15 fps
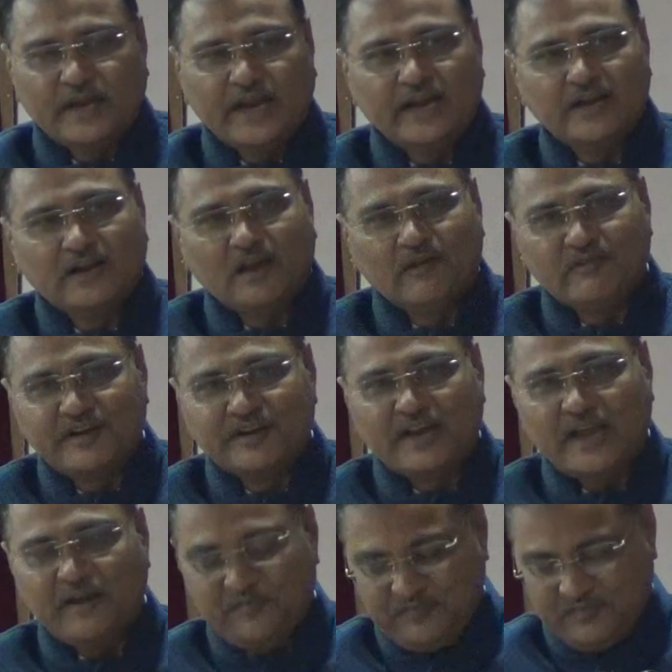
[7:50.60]
And every
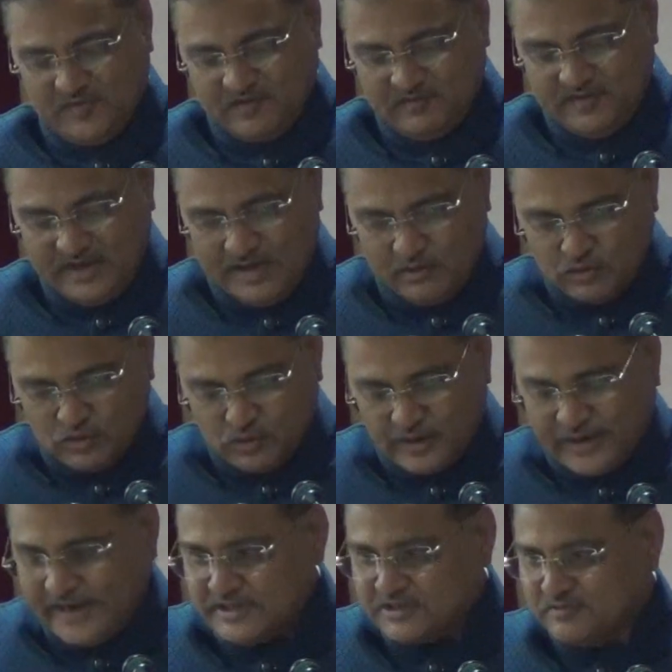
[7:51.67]
time we have to
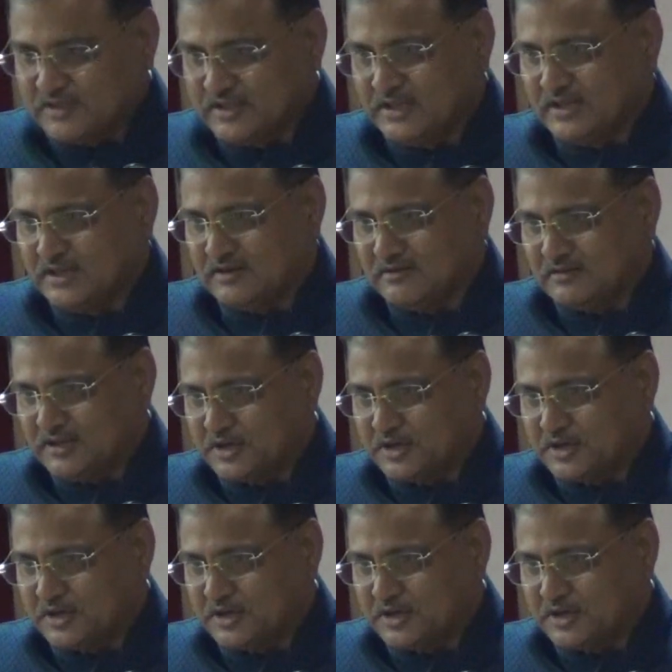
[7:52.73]
catch with the